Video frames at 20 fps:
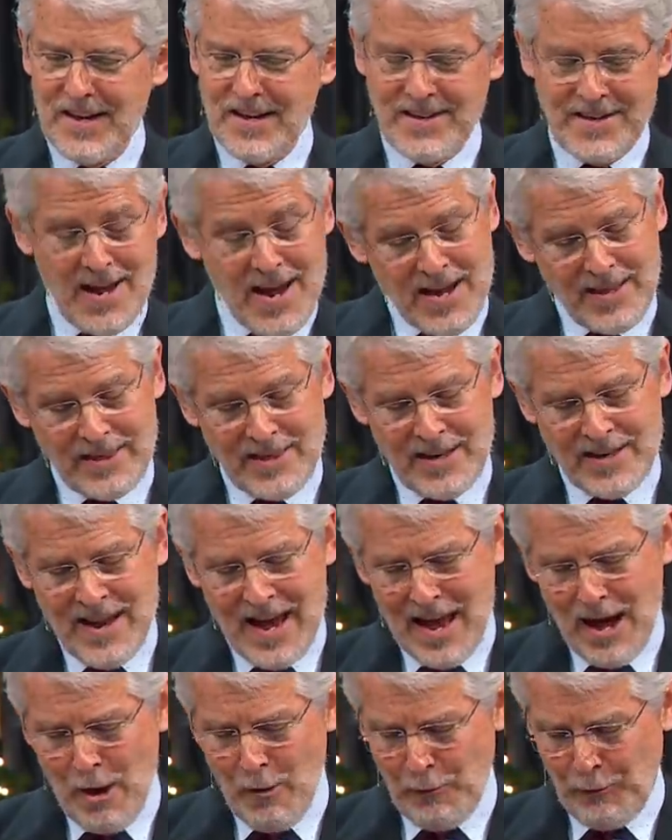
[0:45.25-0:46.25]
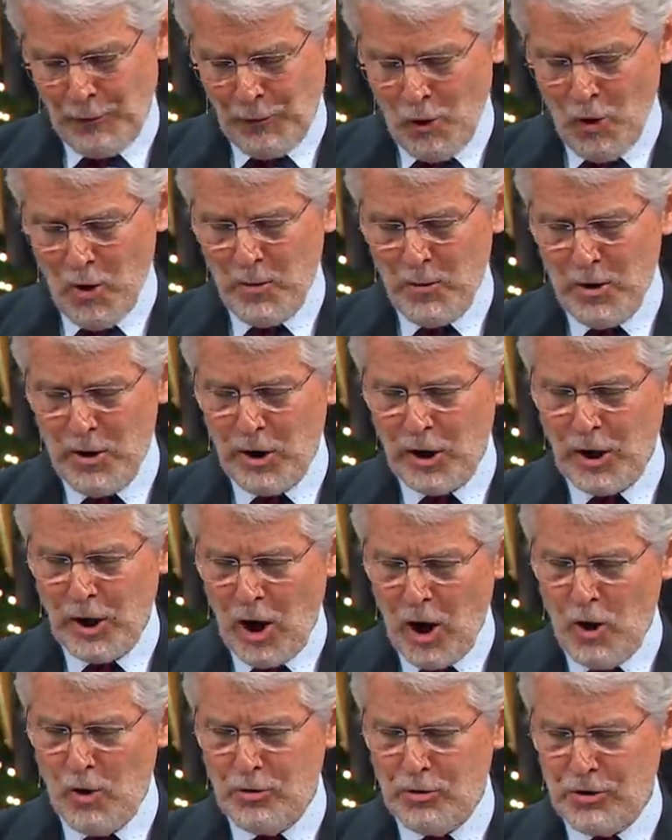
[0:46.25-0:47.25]
Take the now former
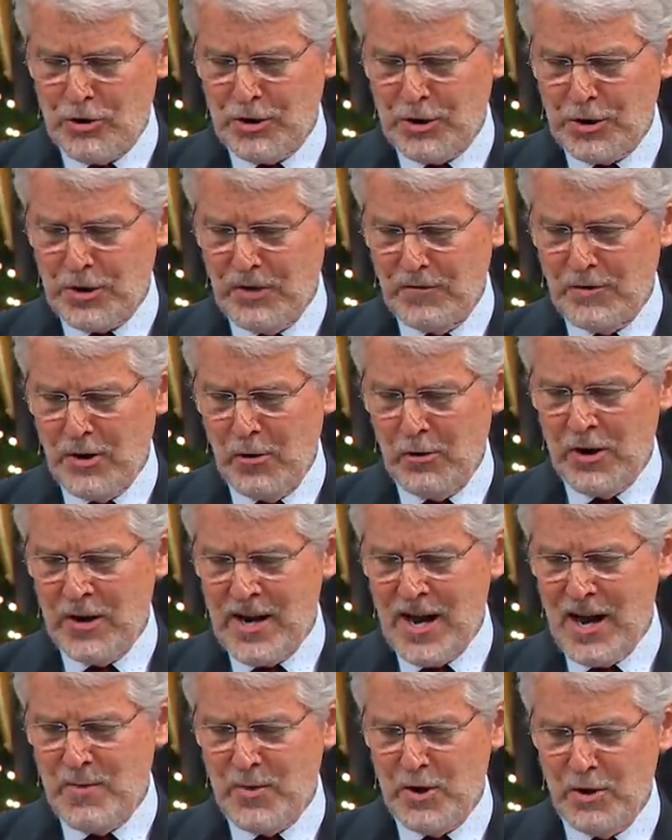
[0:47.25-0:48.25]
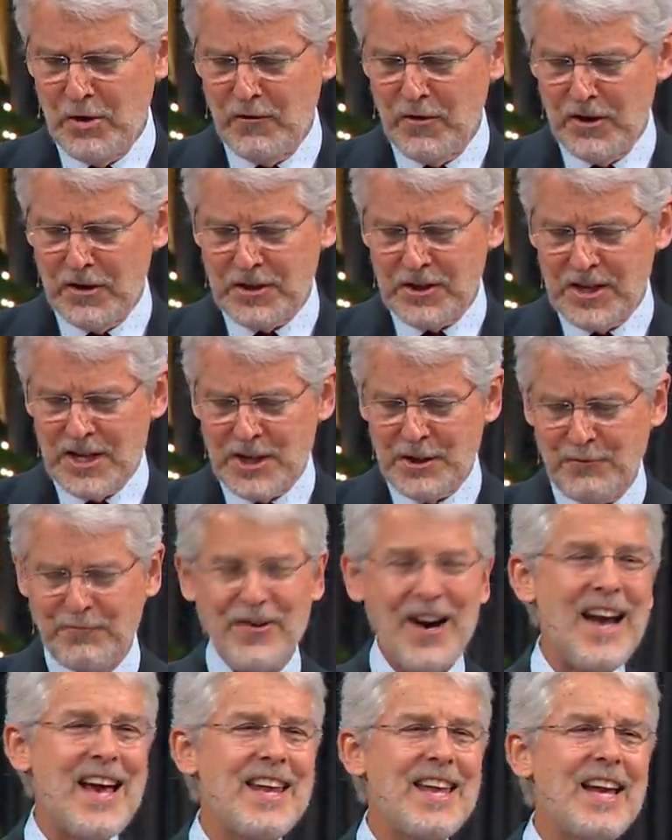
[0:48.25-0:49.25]
coach of Notre Dame University's
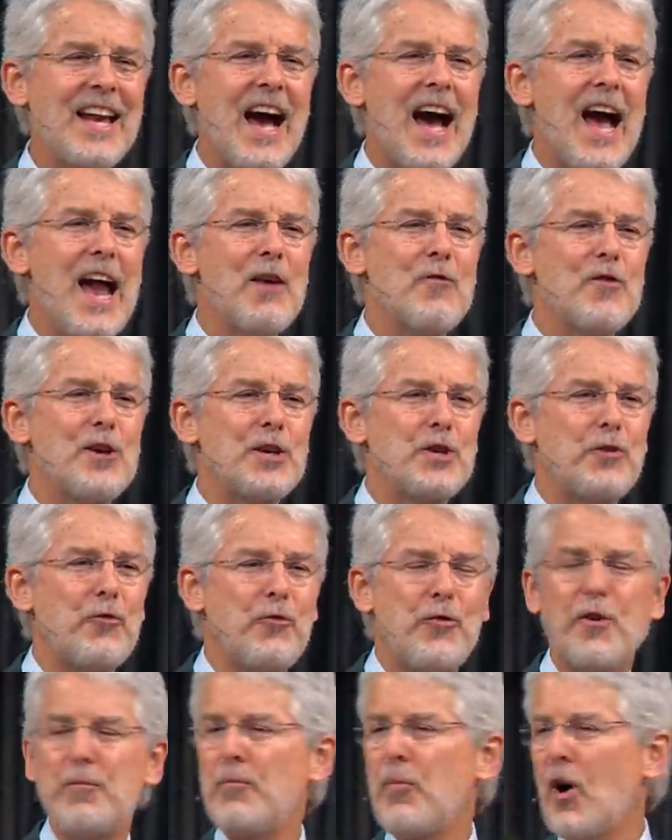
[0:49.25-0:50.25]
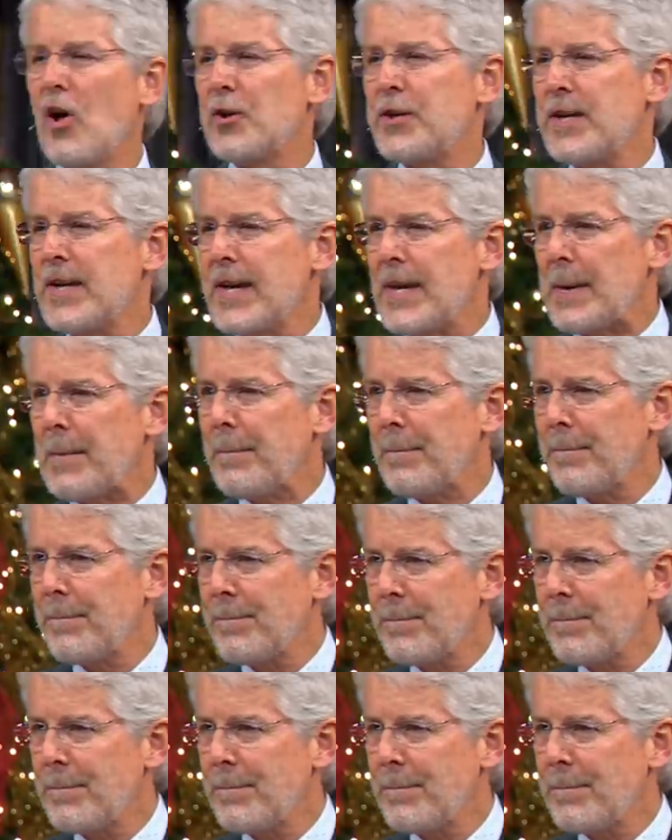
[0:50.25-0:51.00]
Fighting Irish football team.